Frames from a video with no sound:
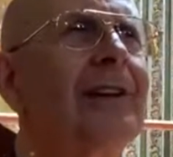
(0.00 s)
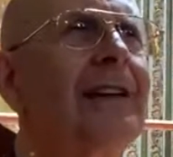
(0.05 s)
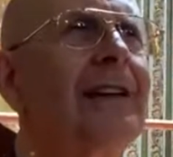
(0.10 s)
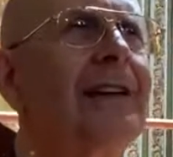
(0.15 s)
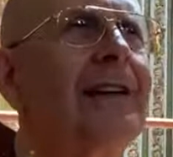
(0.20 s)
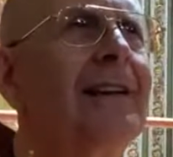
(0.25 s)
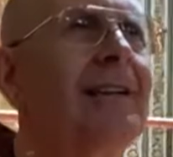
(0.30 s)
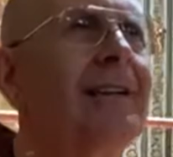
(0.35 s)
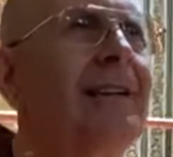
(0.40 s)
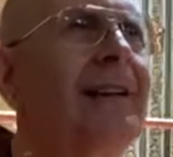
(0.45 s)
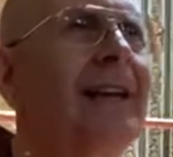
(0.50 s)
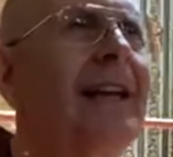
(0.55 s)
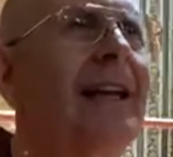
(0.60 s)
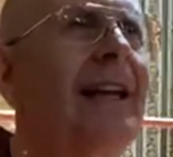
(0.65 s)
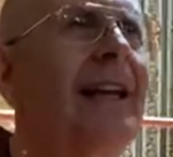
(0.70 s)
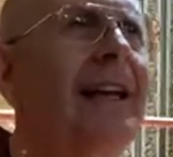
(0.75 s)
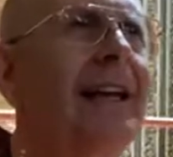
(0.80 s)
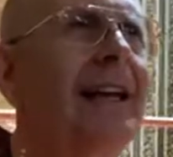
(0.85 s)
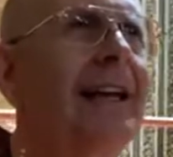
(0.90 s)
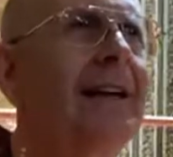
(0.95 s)

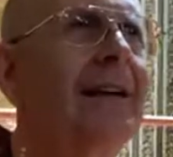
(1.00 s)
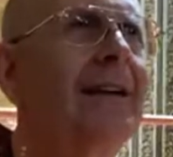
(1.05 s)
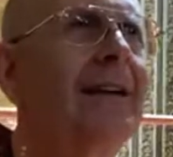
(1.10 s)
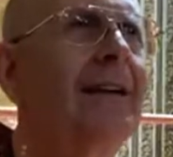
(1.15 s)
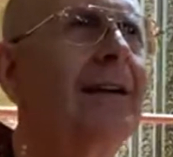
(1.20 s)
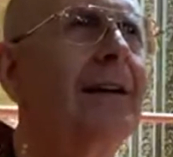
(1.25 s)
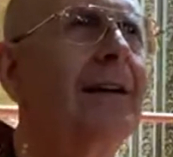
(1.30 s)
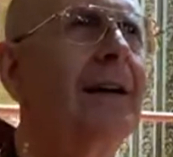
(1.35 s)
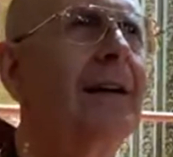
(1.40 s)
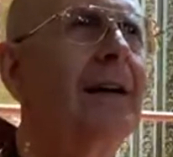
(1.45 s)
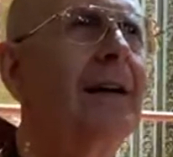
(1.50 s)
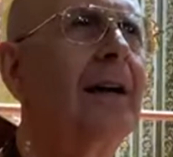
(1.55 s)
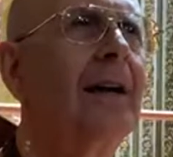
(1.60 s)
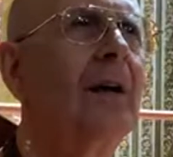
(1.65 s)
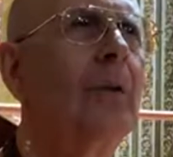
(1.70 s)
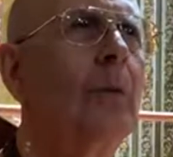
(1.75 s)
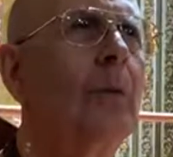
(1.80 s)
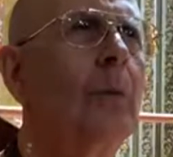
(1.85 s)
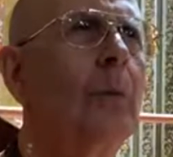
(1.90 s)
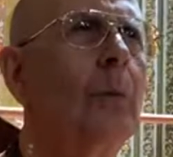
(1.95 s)
Eventually, the
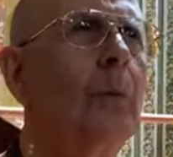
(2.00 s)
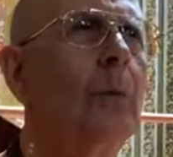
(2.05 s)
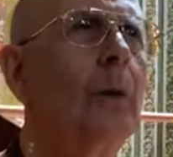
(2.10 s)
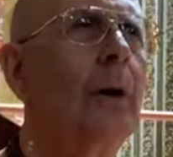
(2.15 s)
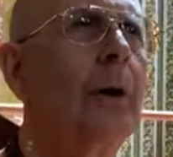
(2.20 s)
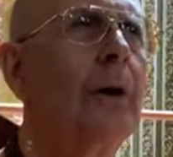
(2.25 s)
king